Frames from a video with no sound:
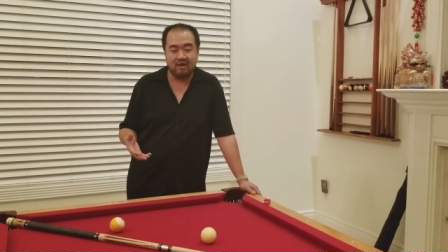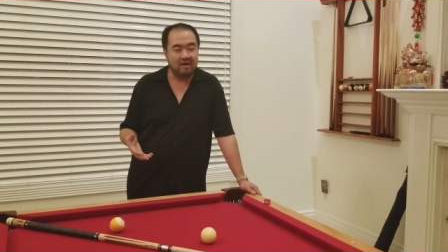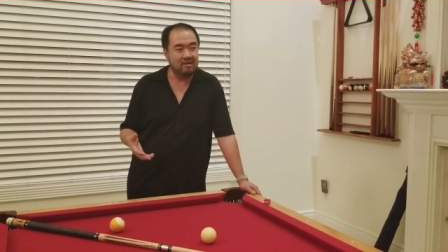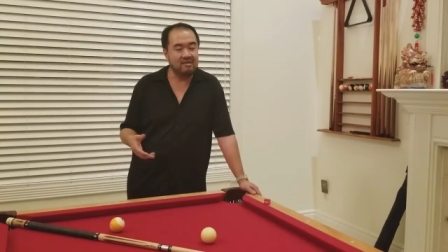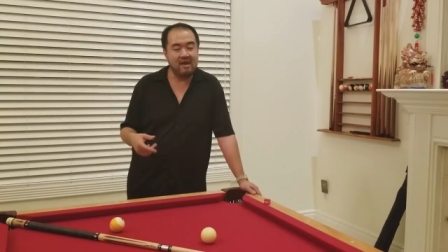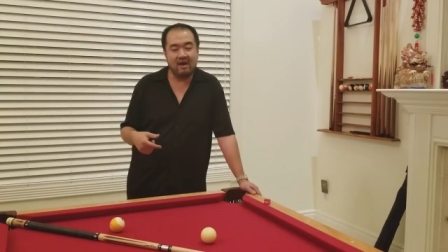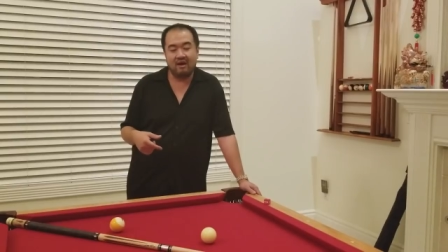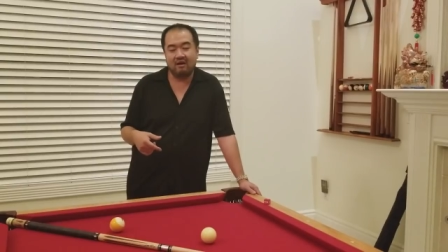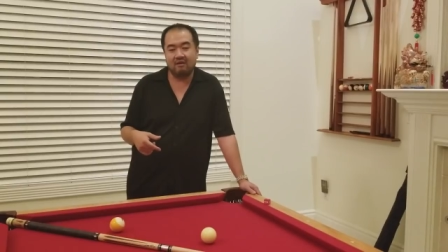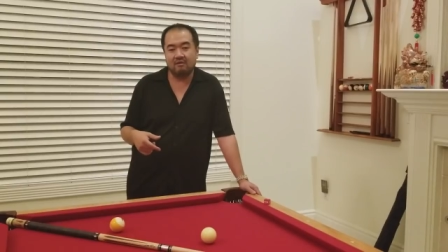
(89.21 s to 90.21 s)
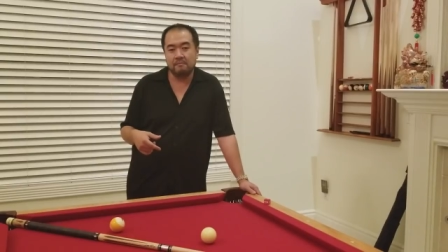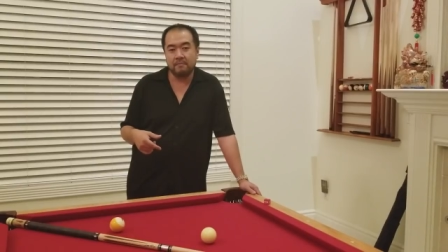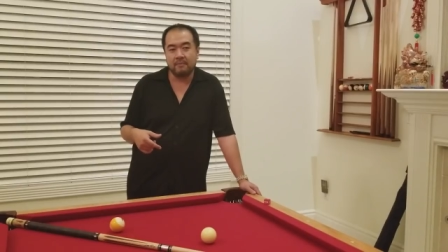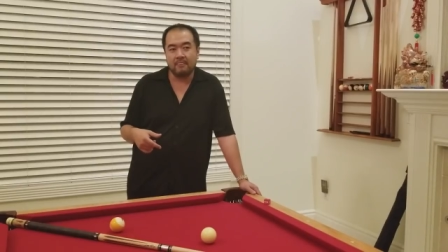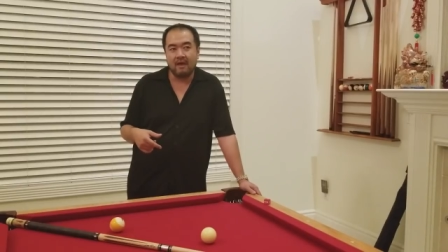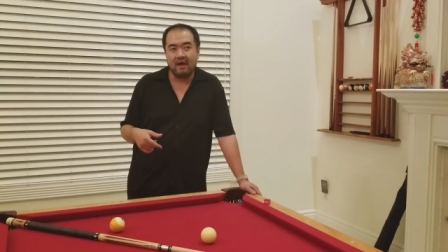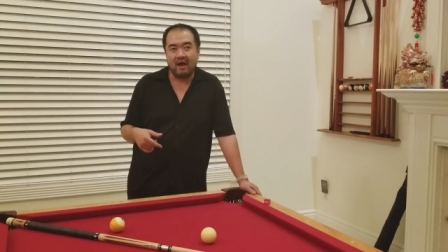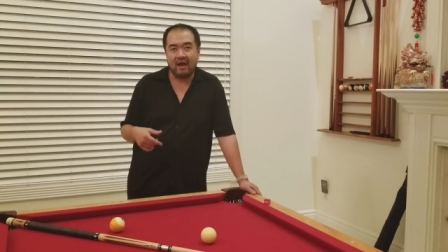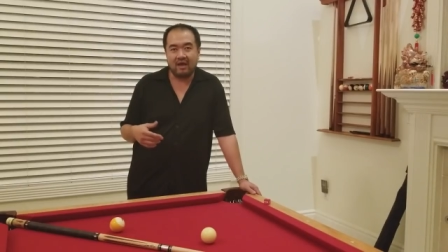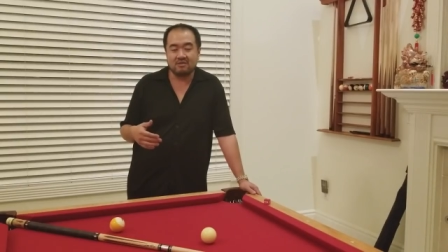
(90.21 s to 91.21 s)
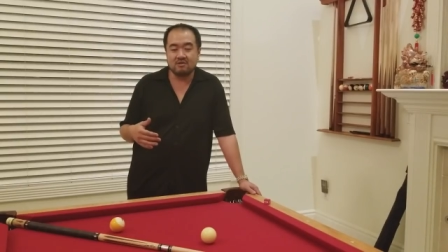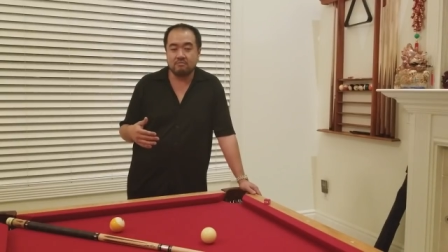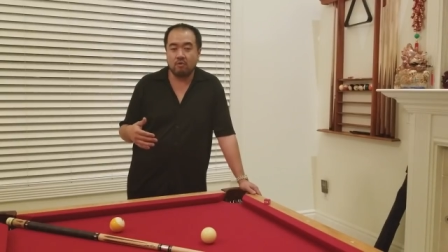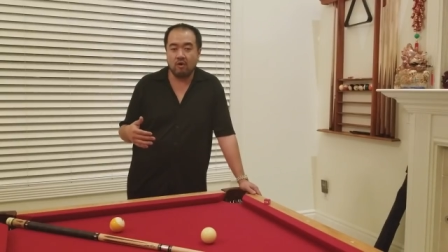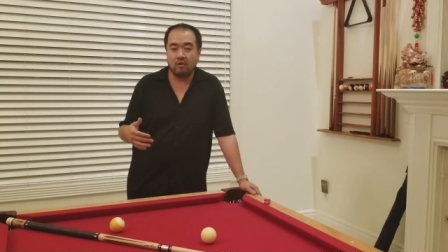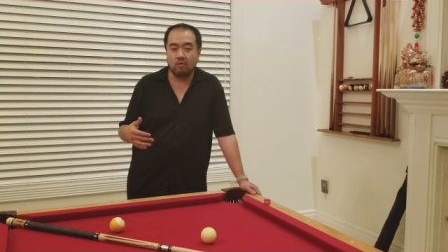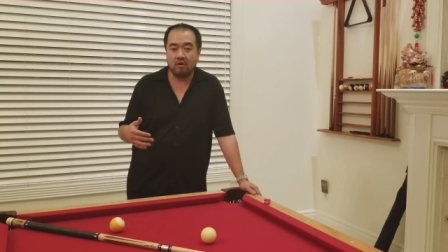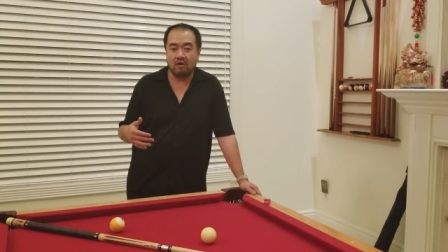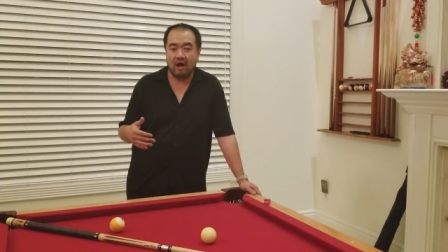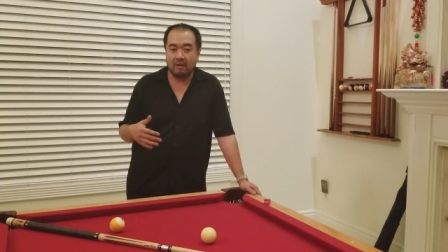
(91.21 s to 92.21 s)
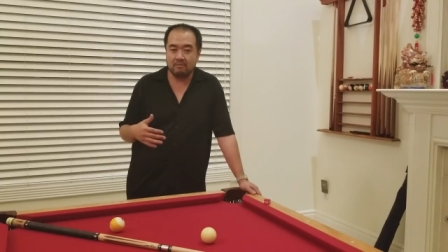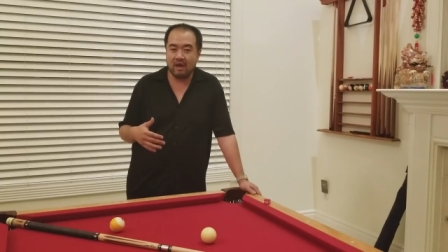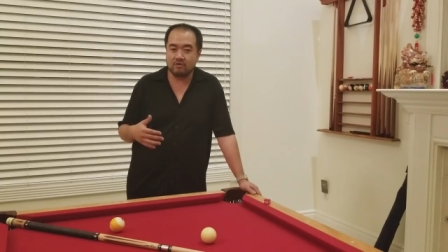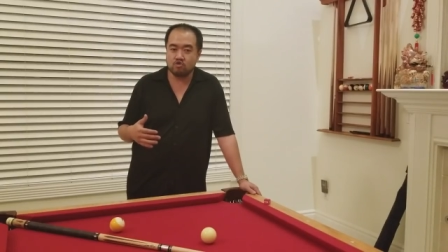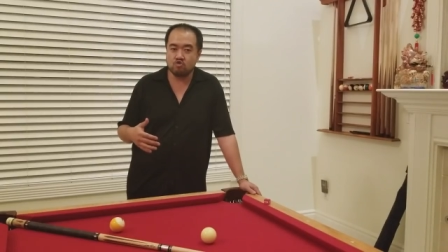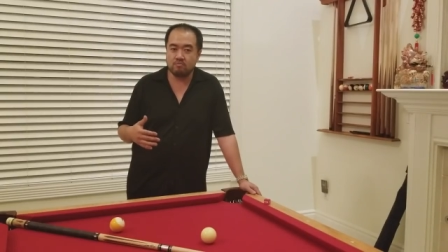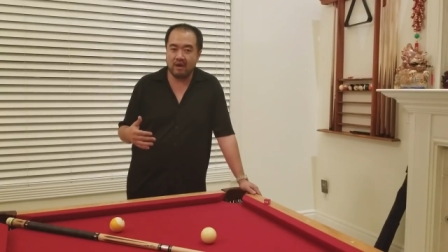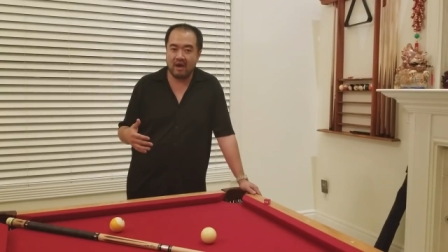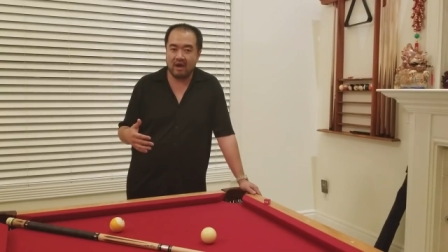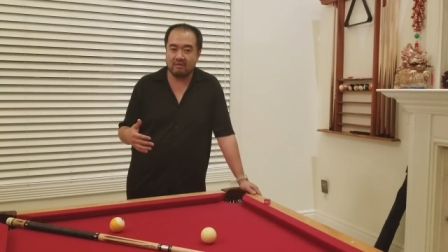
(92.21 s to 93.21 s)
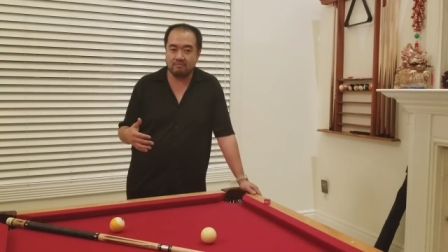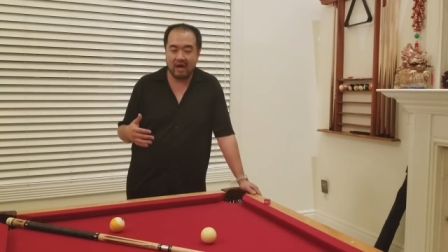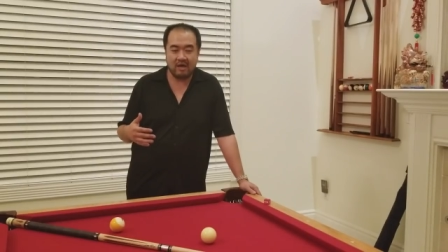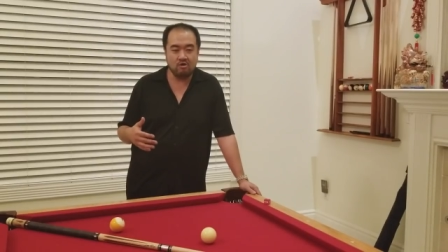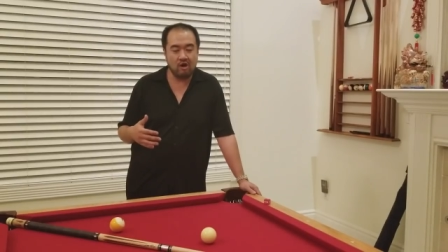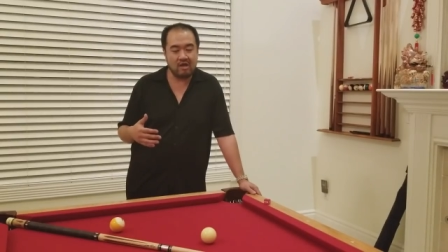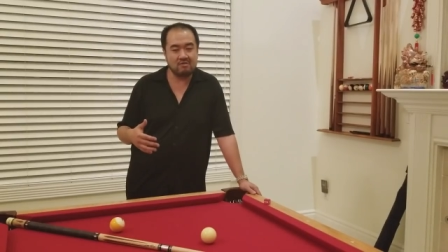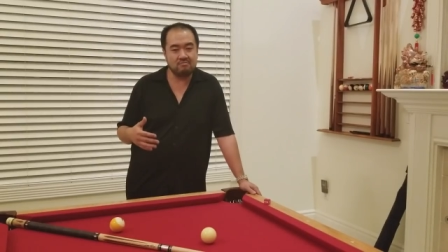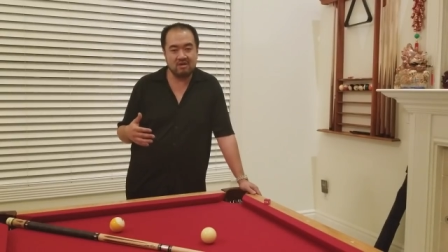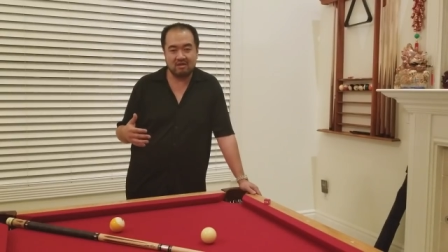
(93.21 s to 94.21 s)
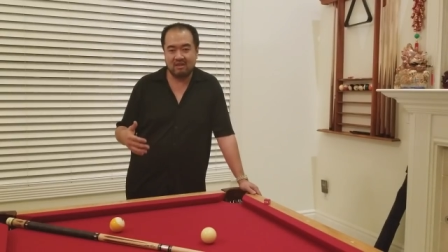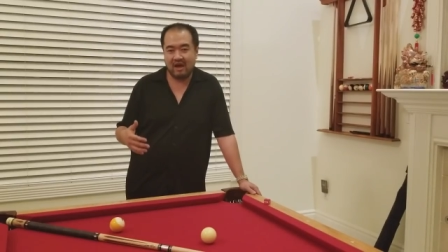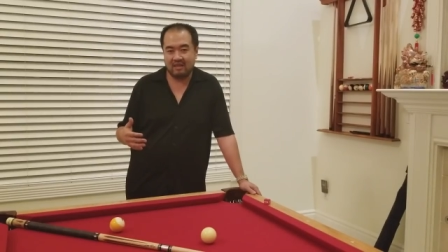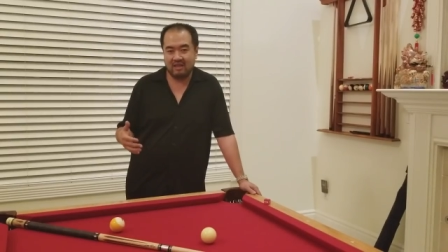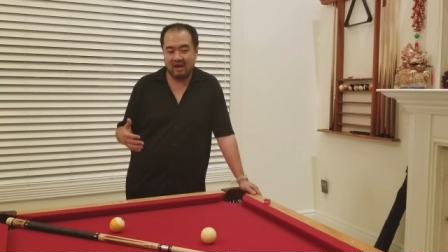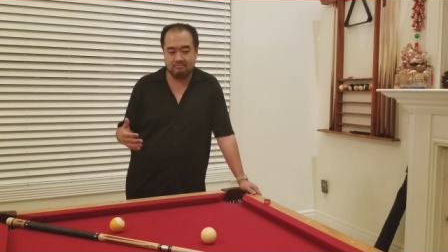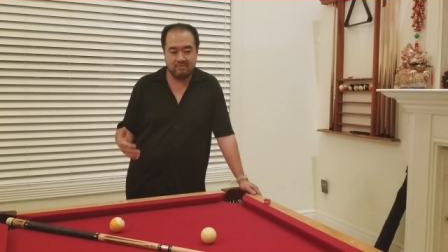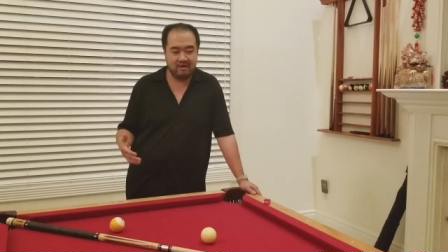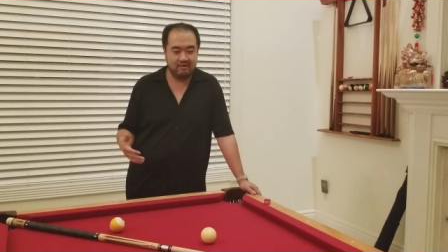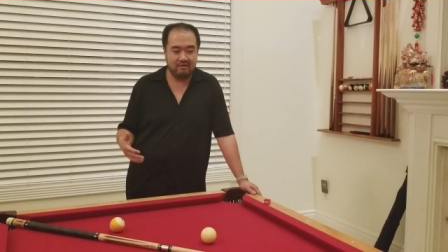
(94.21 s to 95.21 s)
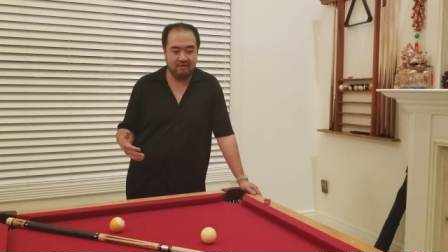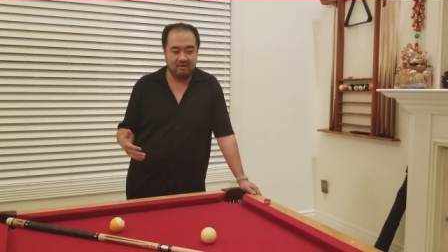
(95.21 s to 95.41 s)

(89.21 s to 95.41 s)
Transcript: And now I got to the point where I'm not too bad, but I know I could be a lot better.